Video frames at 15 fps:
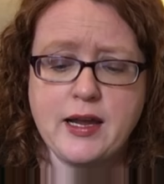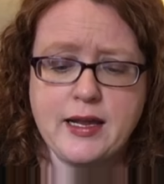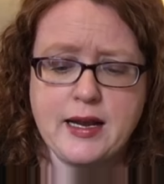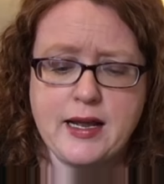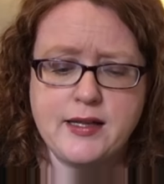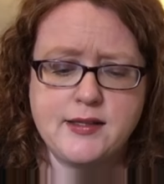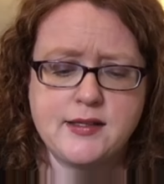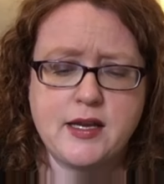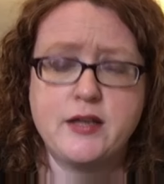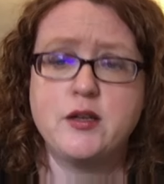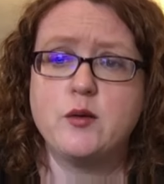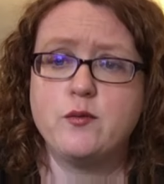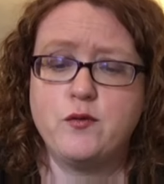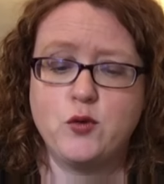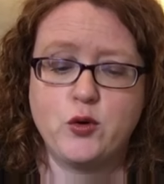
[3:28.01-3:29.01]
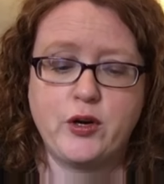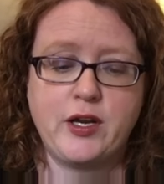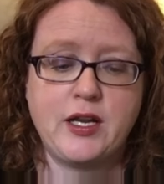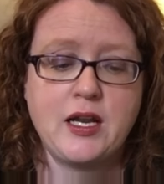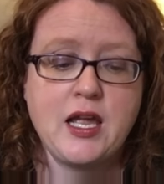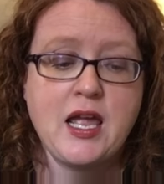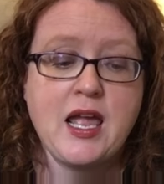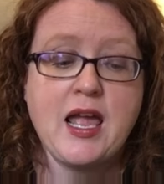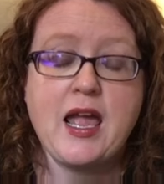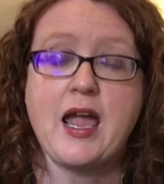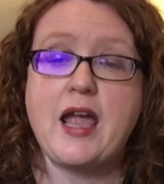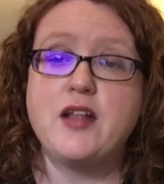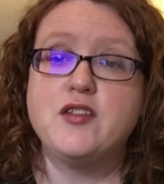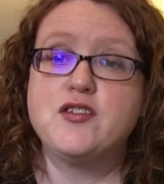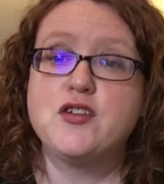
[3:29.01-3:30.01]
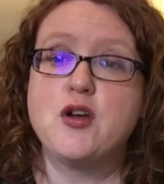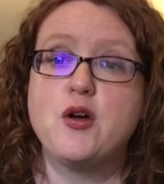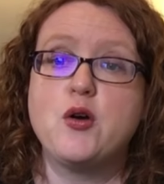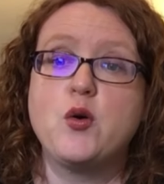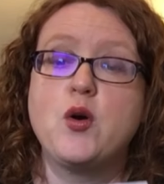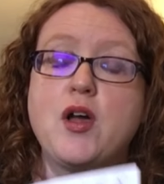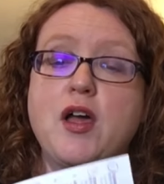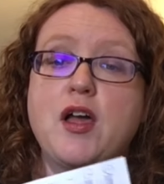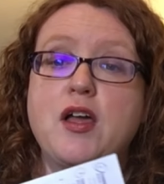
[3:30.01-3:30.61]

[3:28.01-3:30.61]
and I had signed up for it. And so